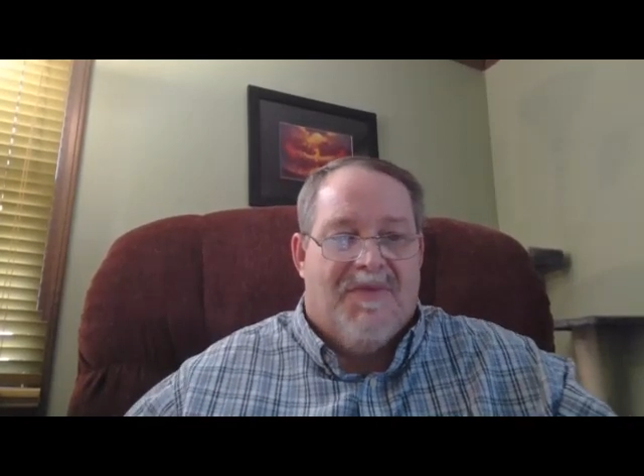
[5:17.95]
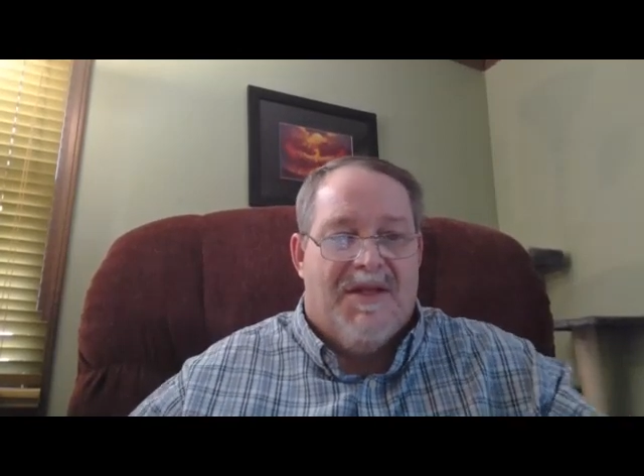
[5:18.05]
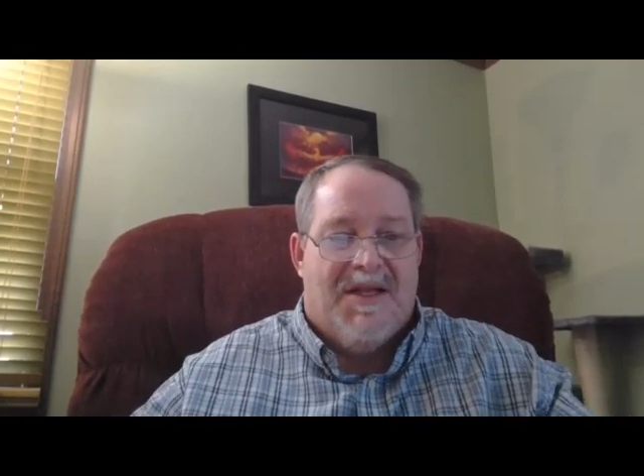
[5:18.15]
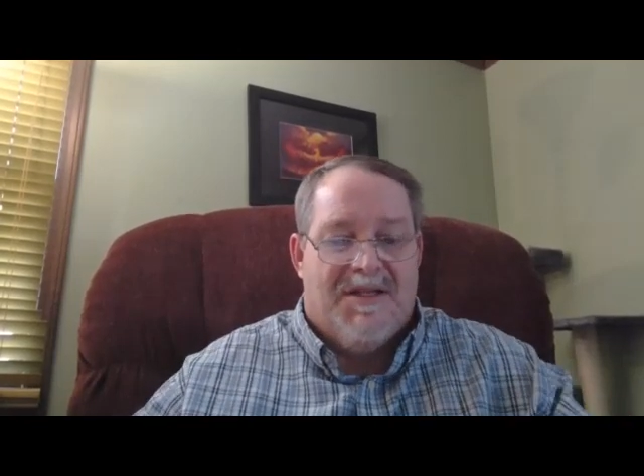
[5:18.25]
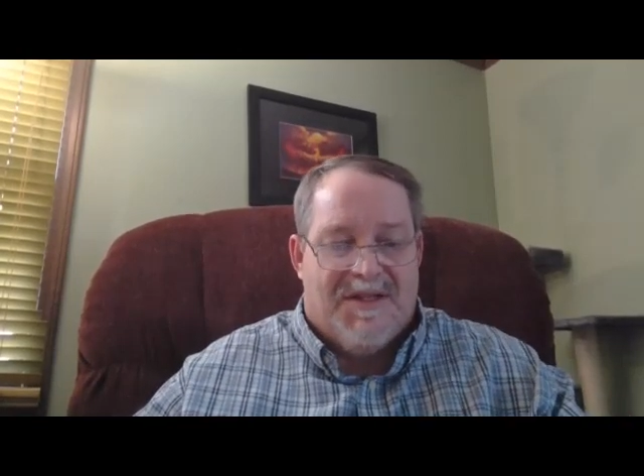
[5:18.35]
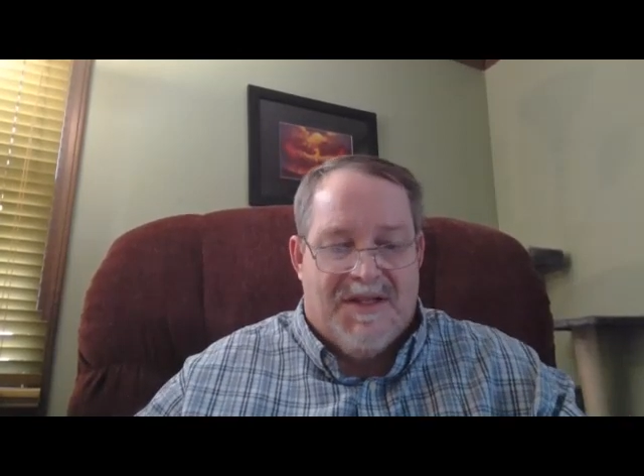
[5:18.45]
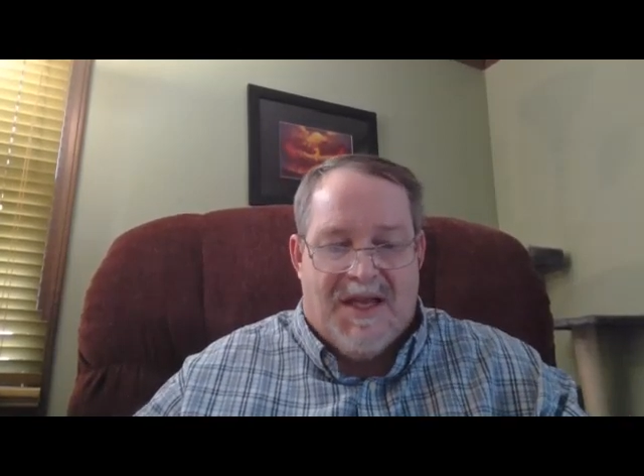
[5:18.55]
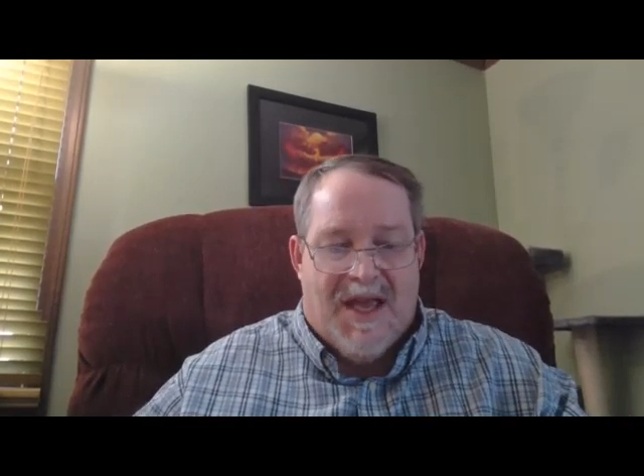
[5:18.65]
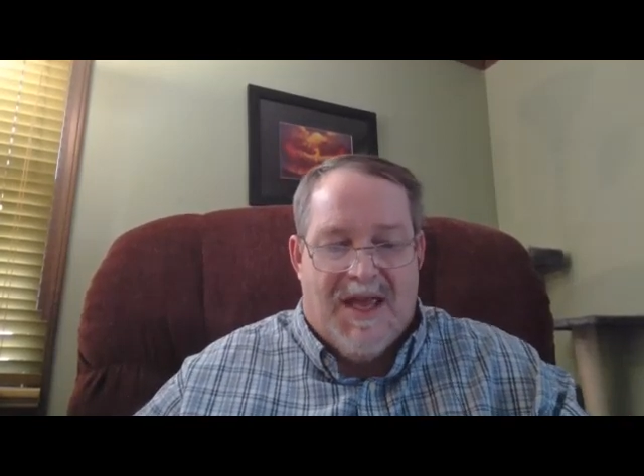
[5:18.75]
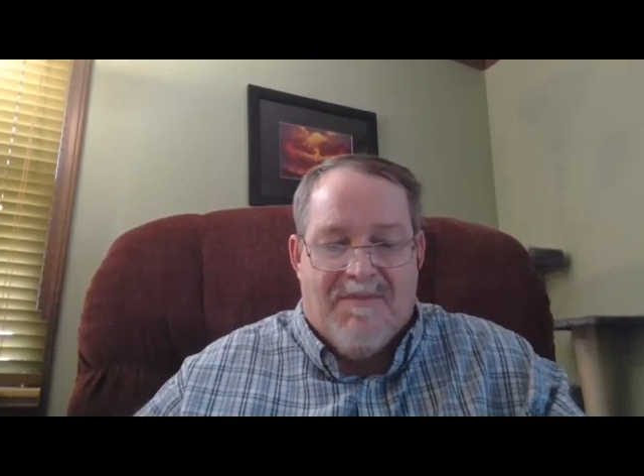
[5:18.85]
It doesn't
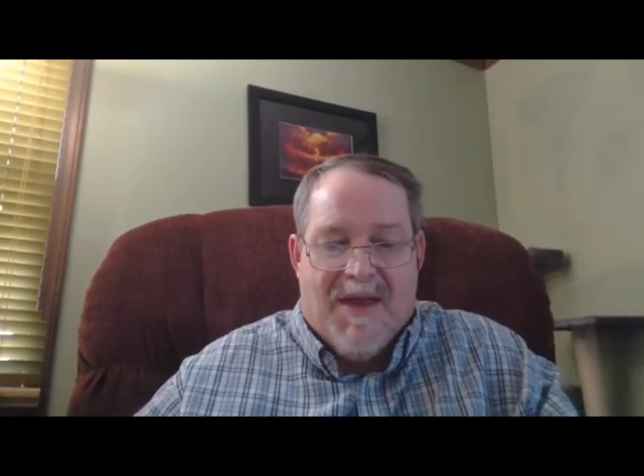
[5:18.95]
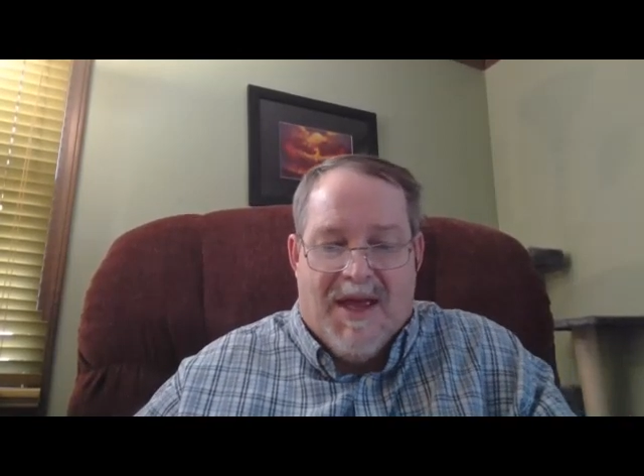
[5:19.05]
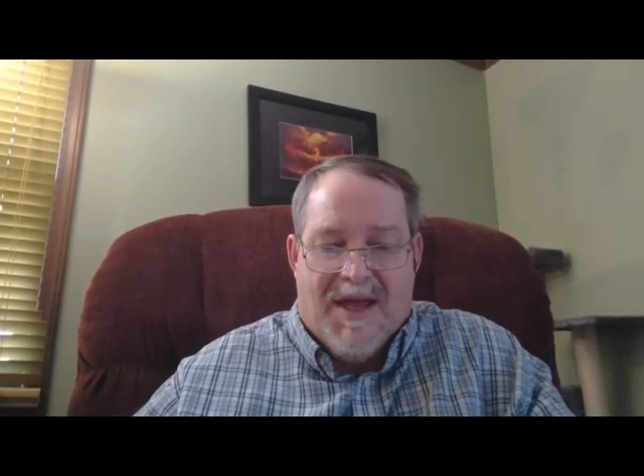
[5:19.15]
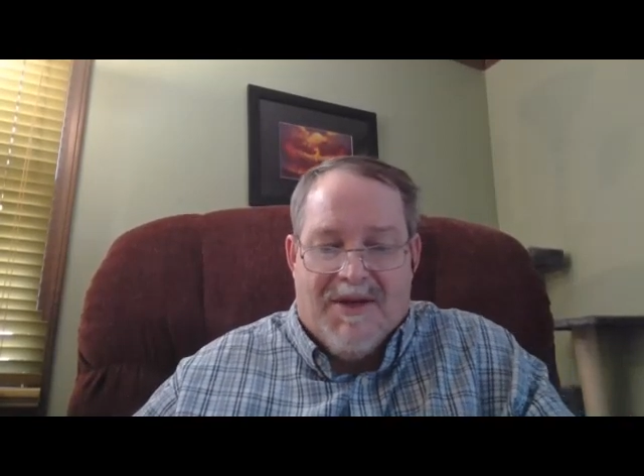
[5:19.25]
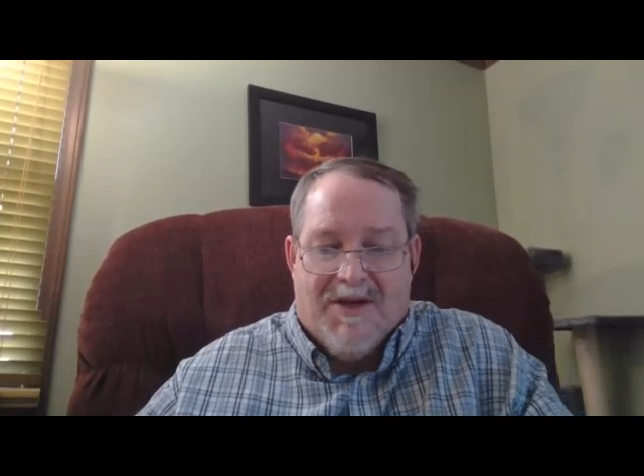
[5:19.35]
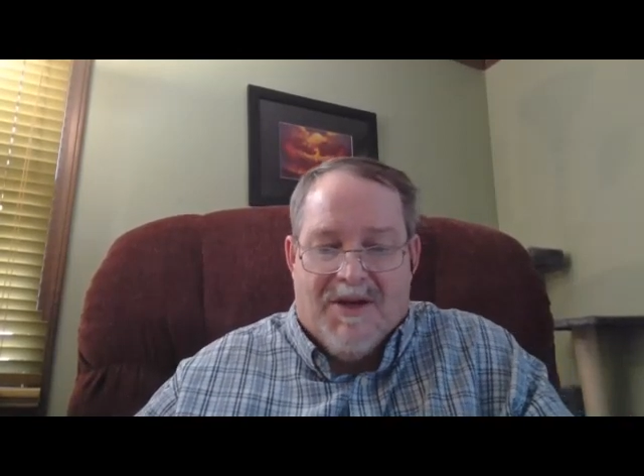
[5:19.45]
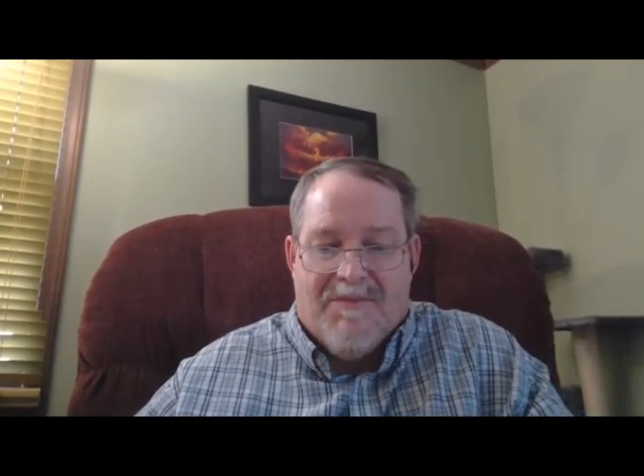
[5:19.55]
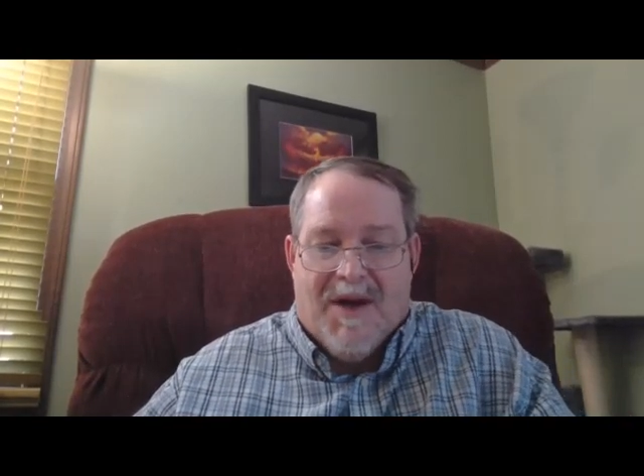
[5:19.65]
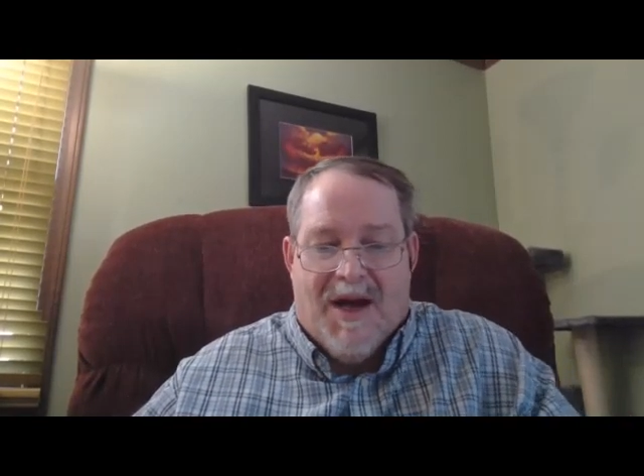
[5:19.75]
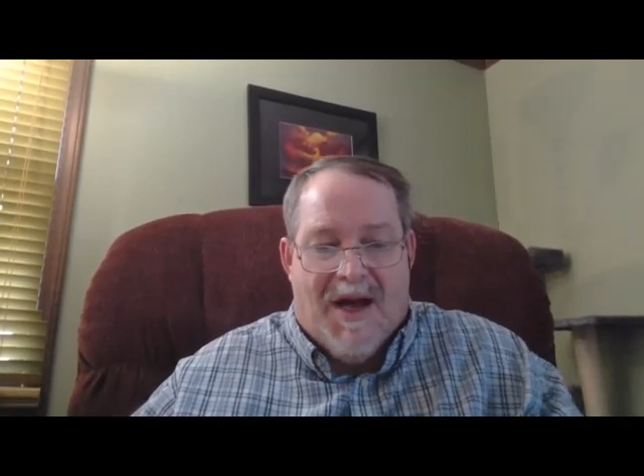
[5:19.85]
say amen,
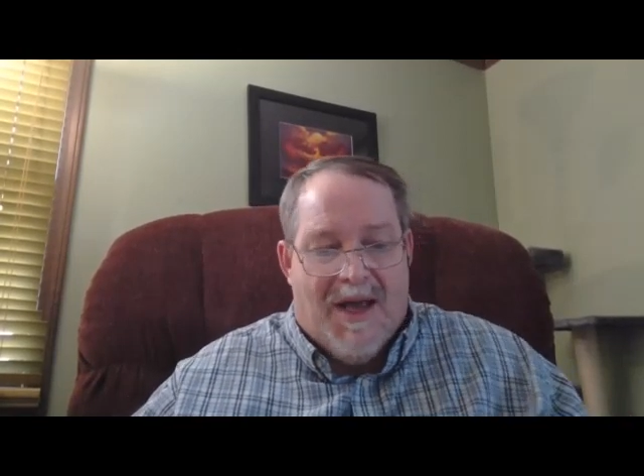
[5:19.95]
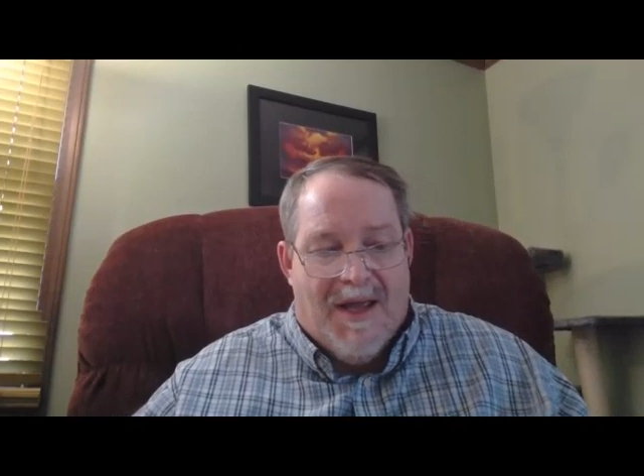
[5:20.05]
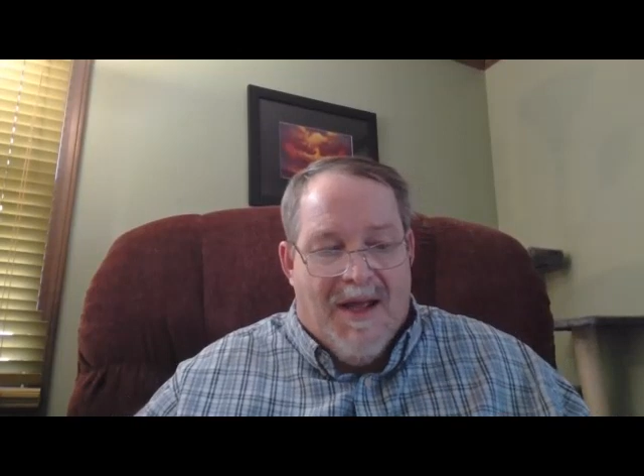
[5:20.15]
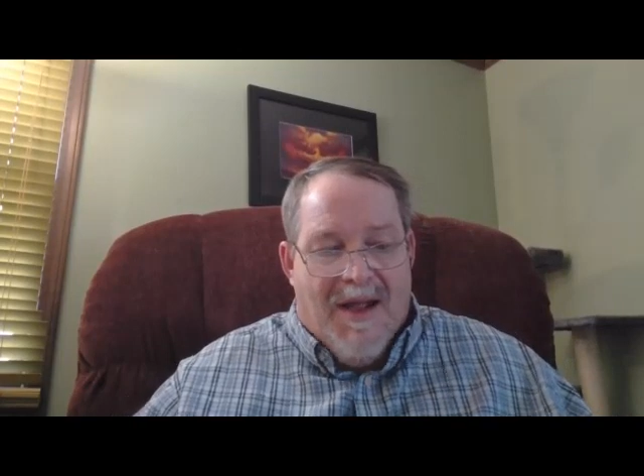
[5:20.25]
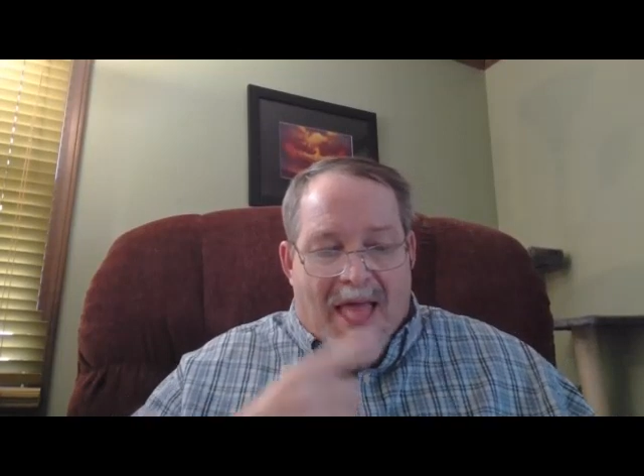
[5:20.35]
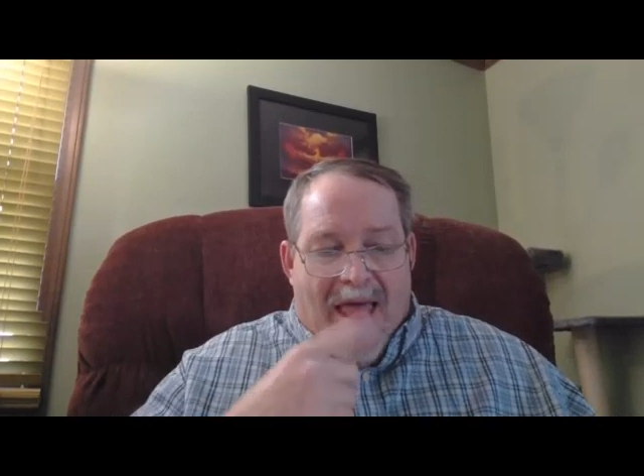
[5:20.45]
goodbye,